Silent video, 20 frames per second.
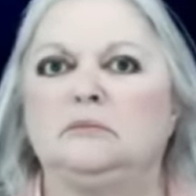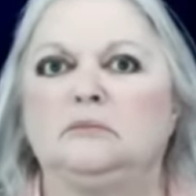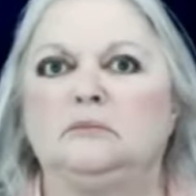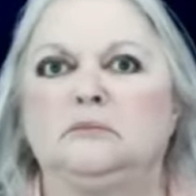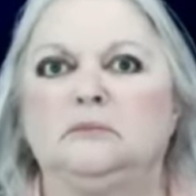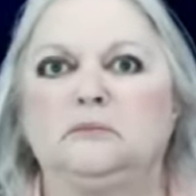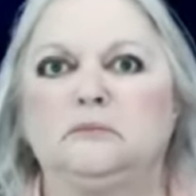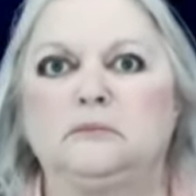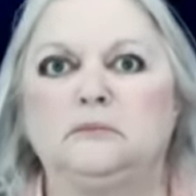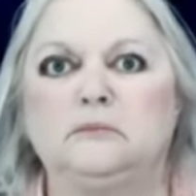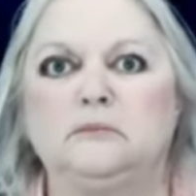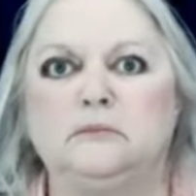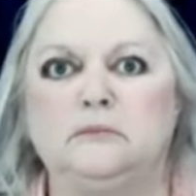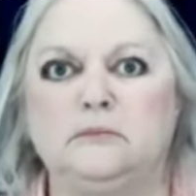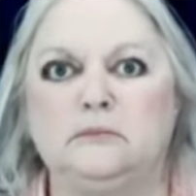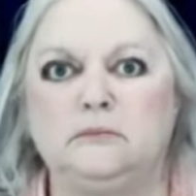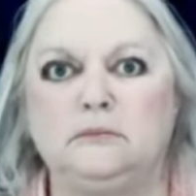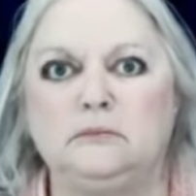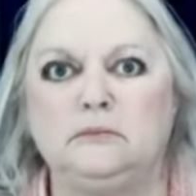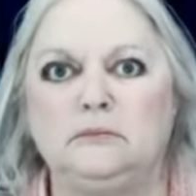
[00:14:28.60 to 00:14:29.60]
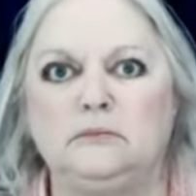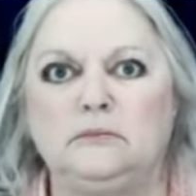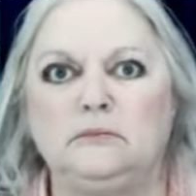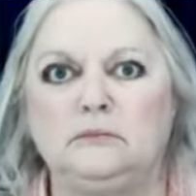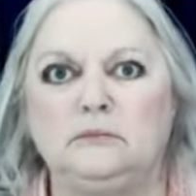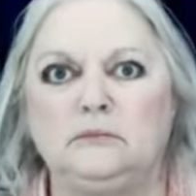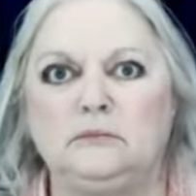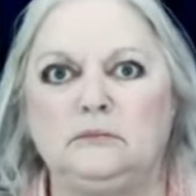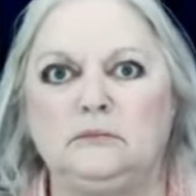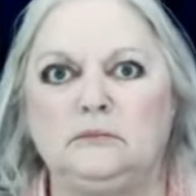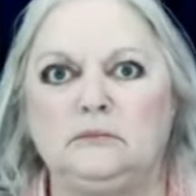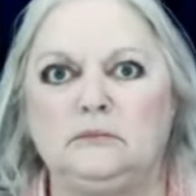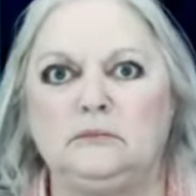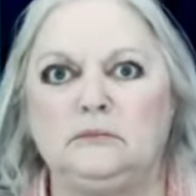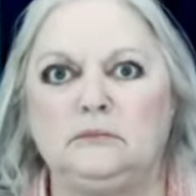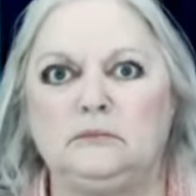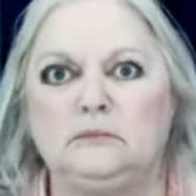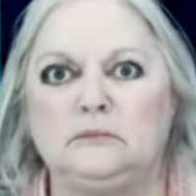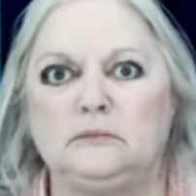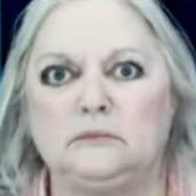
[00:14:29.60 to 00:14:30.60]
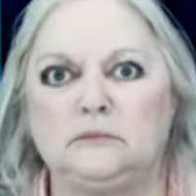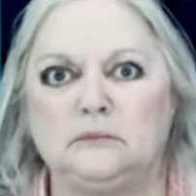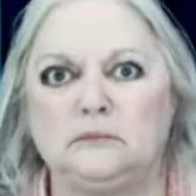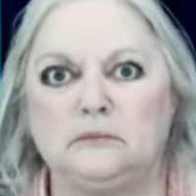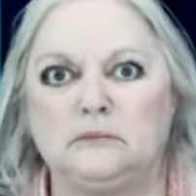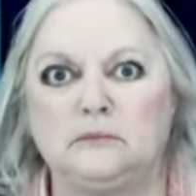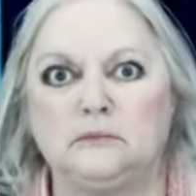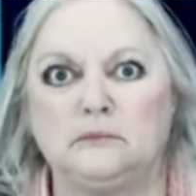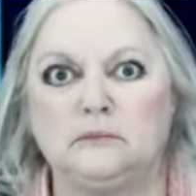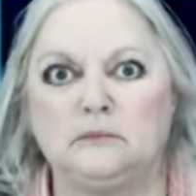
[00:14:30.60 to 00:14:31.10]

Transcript: (silence)